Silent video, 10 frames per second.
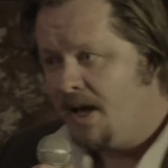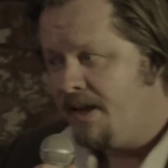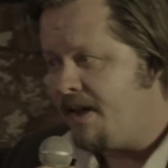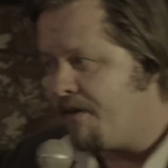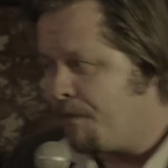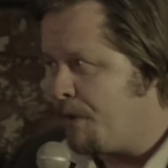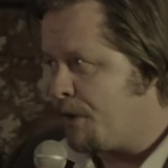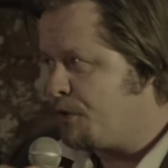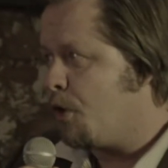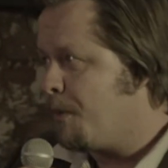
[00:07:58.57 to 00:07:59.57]
Now, if we
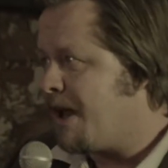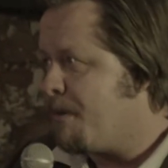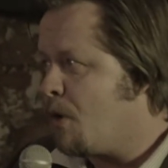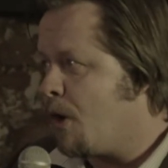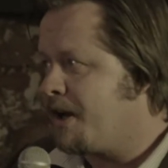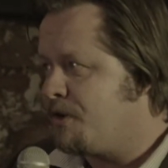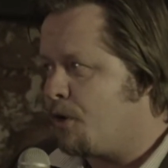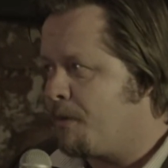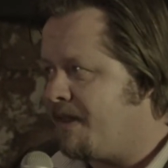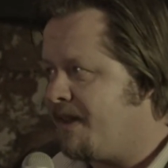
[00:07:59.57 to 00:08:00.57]
want to talk about it more, I can
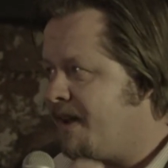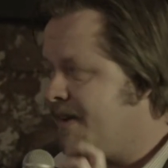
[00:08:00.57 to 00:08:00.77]
talk about their